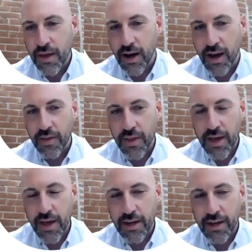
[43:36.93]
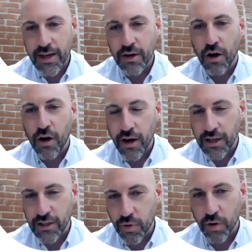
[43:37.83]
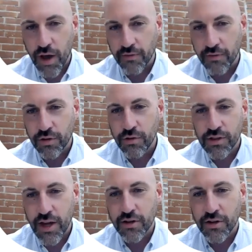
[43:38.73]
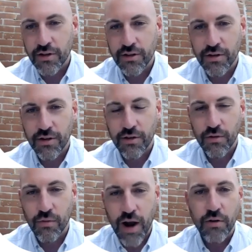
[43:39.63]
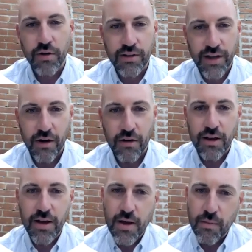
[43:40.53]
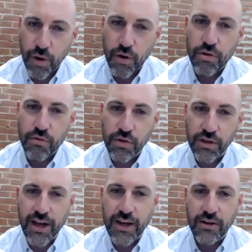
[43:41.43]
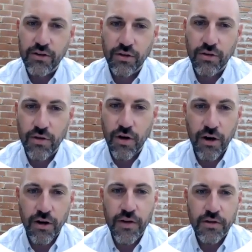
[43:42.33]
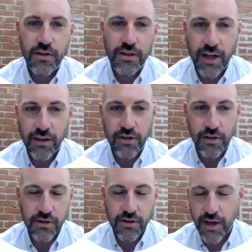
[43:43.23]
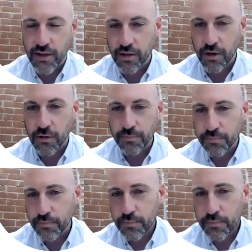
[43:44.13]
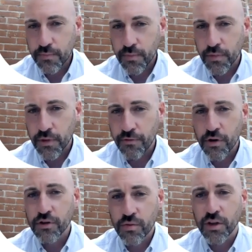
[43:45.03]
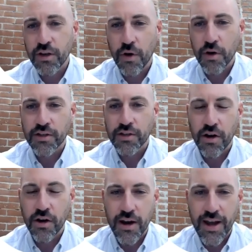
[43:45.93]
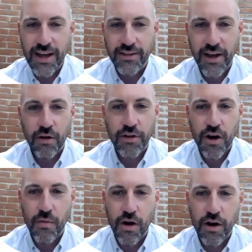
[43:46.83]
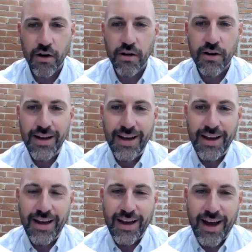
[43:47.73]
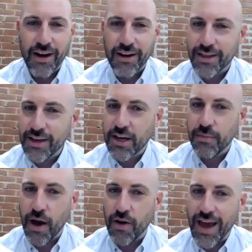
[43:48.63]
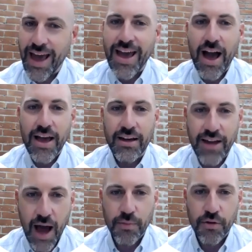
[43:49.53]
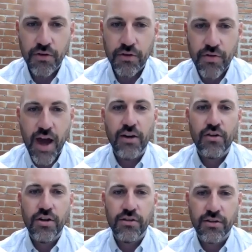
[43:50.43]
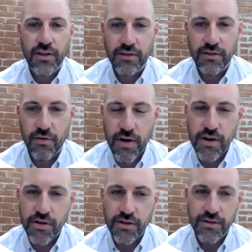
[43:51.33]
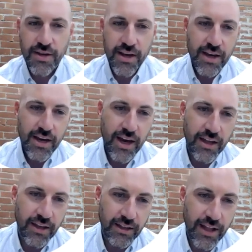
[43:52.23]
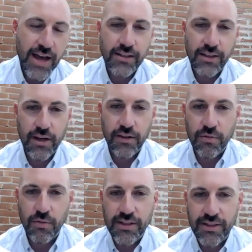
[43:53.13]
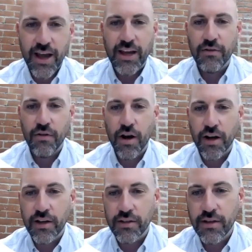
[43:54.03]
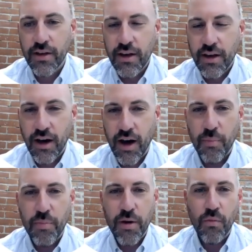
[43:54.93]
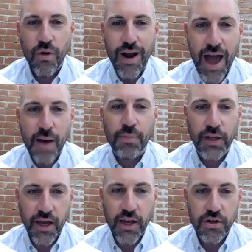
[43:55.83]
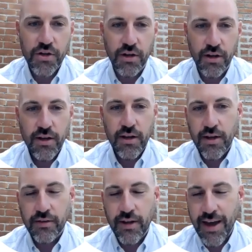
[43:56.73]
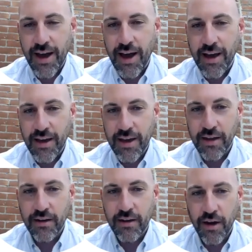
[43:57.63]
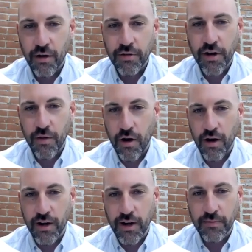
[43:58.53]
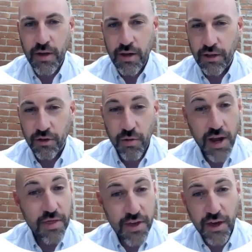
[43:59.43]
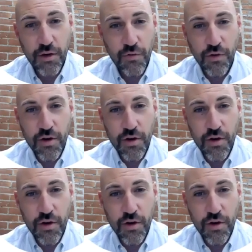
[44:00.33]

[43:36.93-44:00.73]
And then in August, we will have 2 sessions to round us out, both related to artificial intelligence. And so the first really focused on, as a healthcare marketer, how to think about AI adoption strategies and considerations. And then lastly, on the 22nd of August, a bit more application to AI in healthcare marketing. So again, thank you for